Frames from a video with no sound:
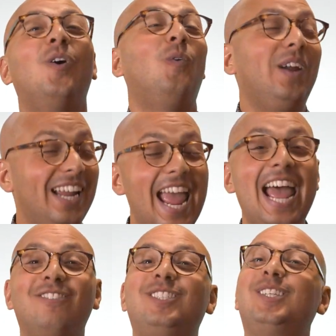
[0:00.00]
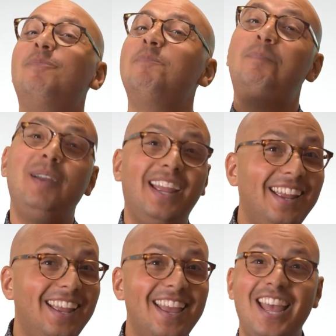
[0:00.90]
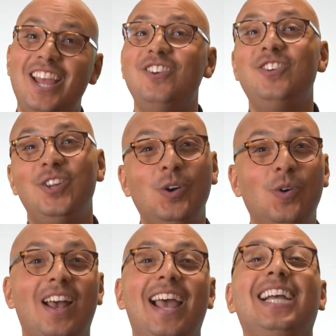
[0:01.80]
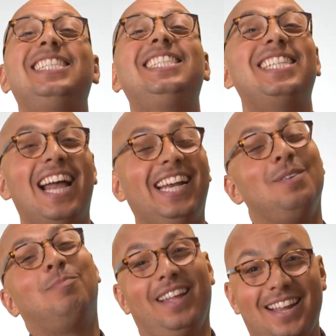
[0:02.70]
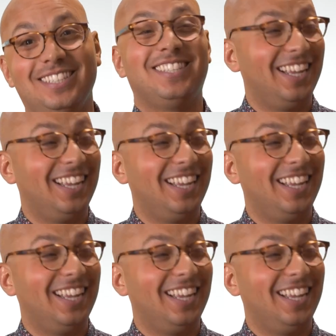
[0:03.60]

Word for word: we have some big, new, exciting plans.